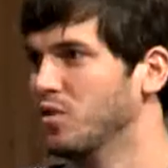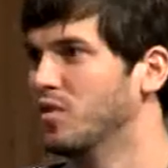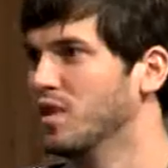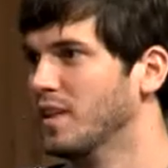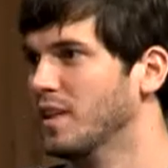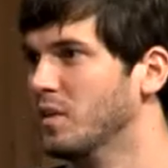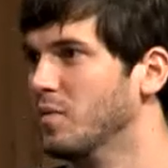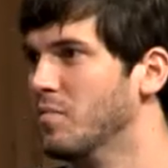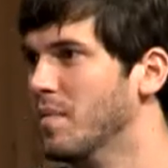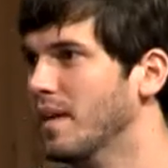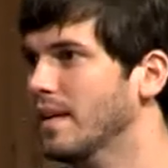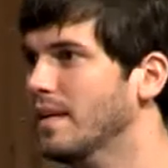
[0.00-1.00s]
you think need to be
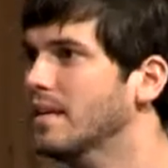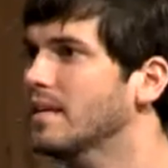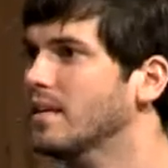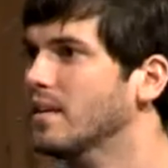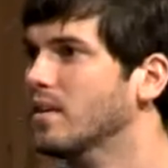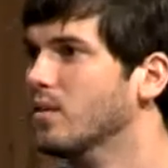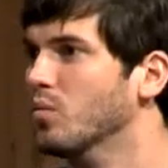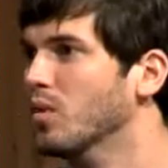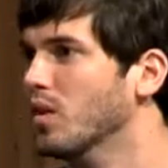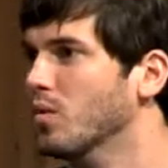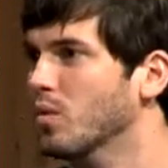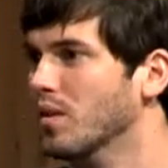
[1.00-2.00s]
made
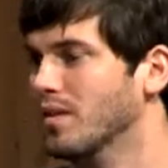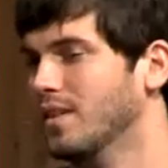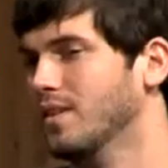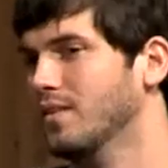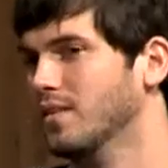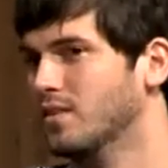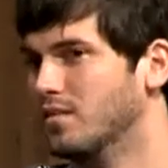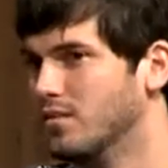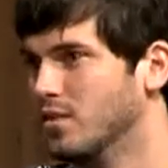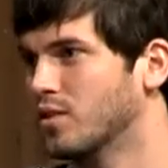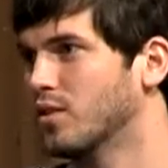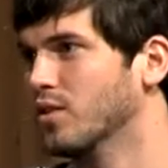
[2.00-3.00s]
what what is
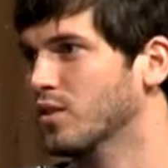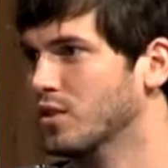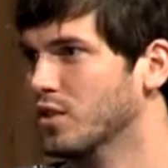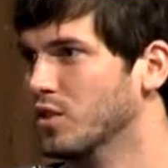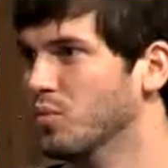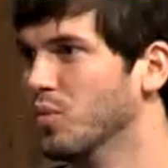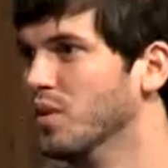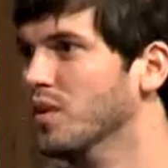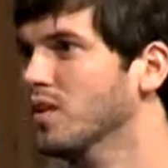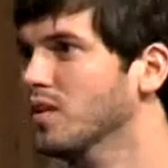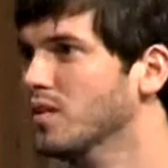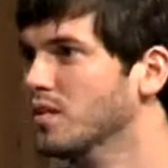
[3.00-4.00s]
discouraging or you want
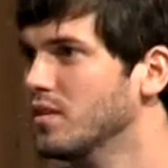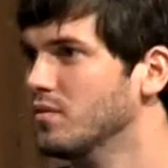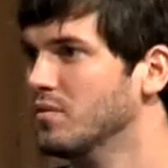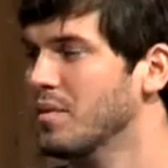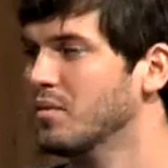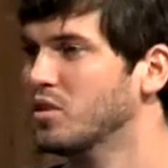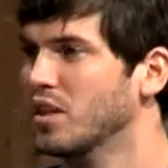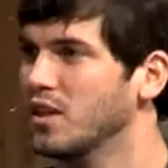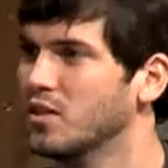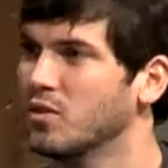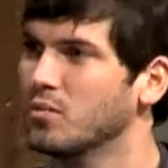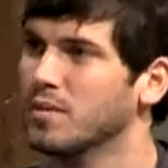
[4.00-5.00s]
to maybe
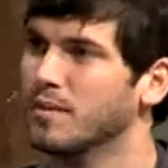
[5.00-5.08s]
change a little